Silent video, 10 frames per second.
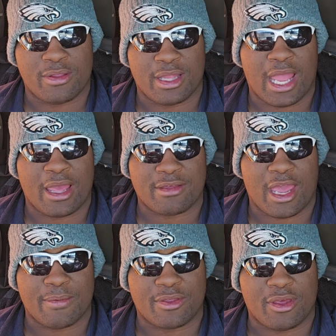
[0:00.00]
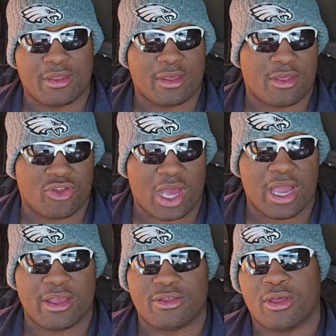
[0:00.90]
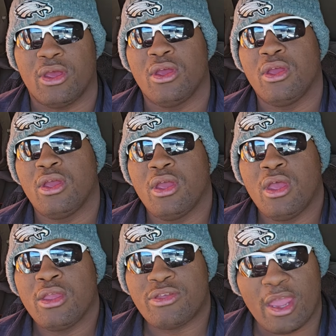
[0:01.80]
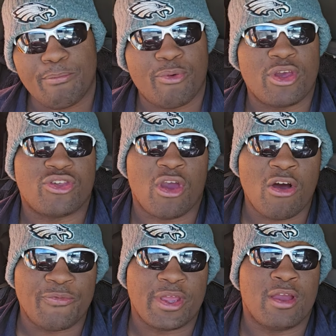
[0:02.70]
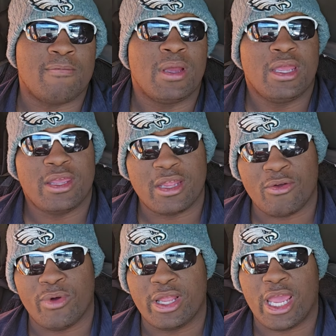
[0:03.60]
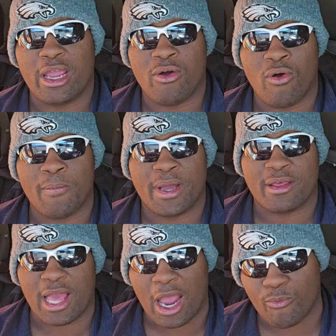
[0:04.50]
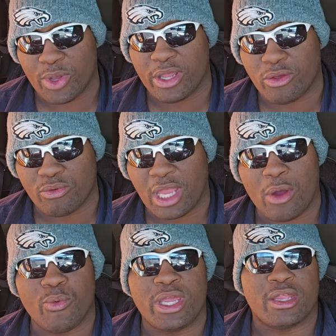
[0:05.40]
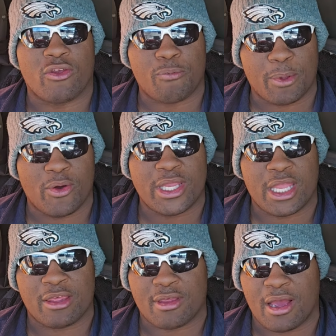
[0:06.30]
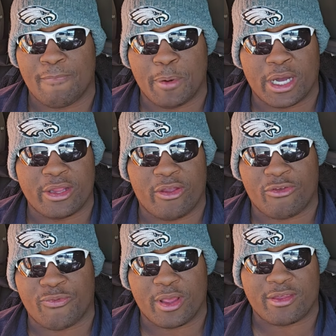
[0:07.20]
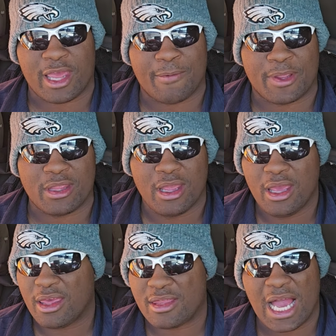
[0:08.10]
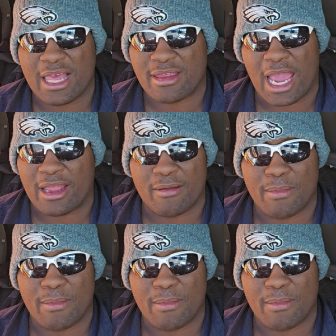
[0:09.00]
last game of the season against the Giants. Take pressure off him. Get the running game going because I really do think we can exploit this Buccaneers front seven. It's not exactly the